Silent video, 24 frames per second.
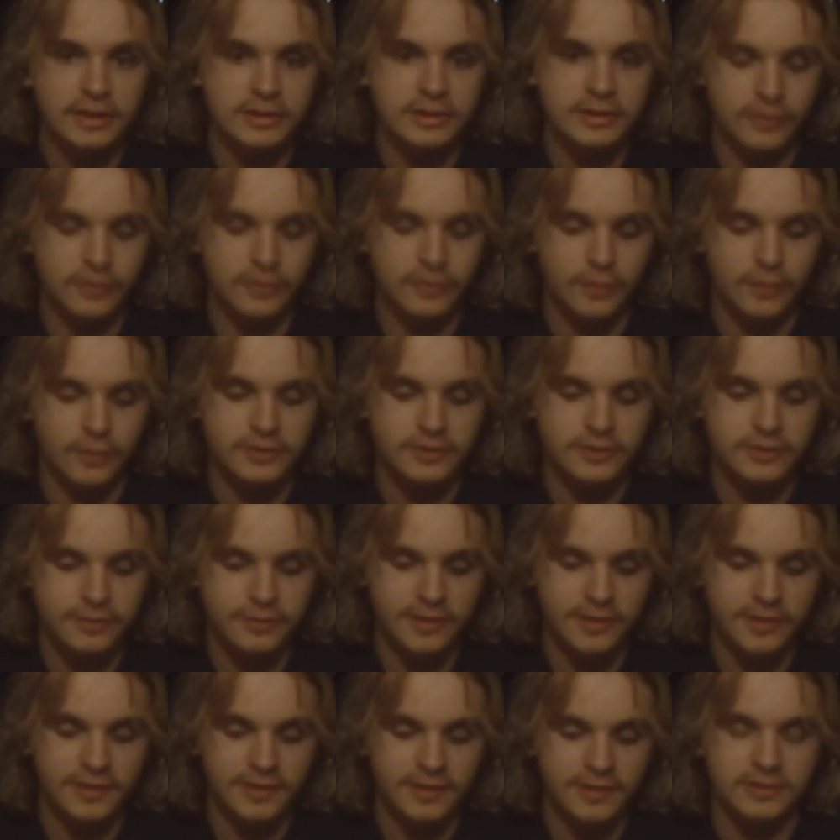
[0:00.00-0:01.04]
So those
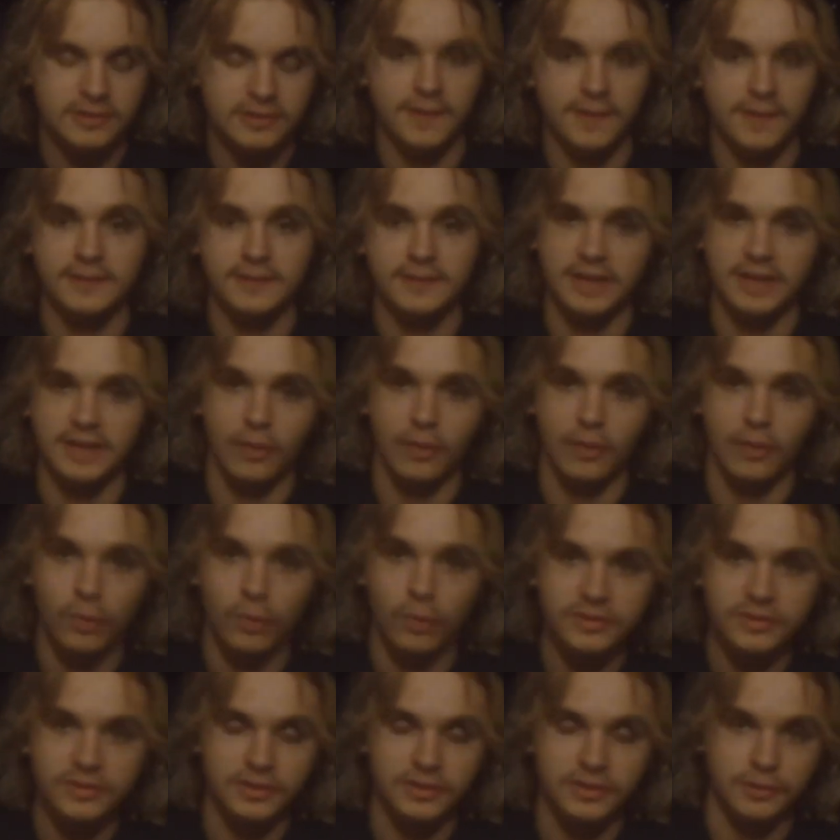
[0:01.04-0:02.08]
3 things are things that I
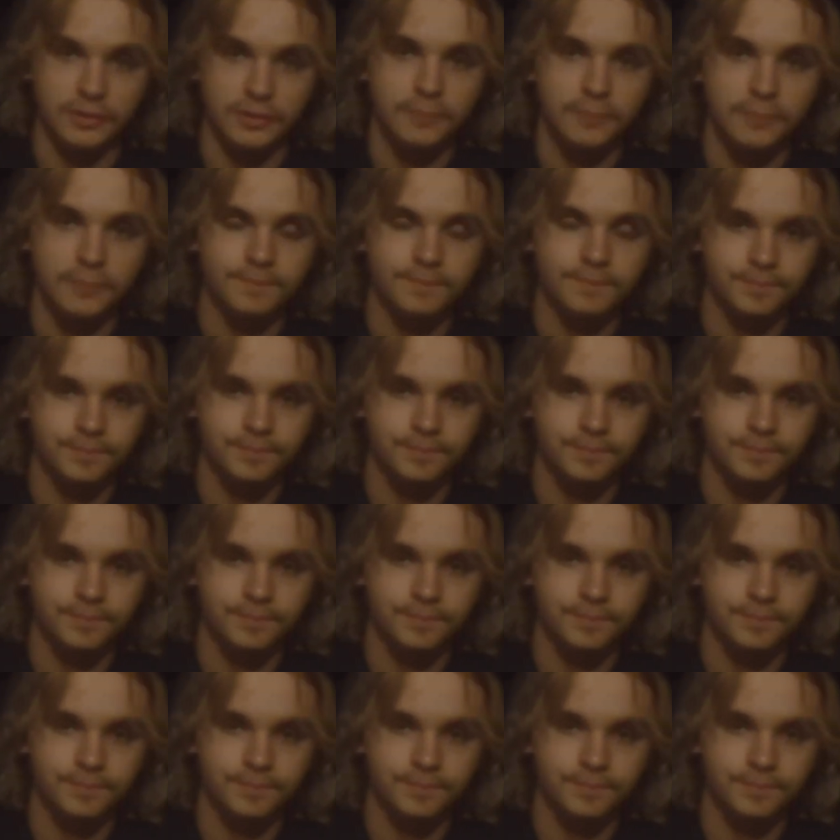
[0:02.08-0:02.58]
want to do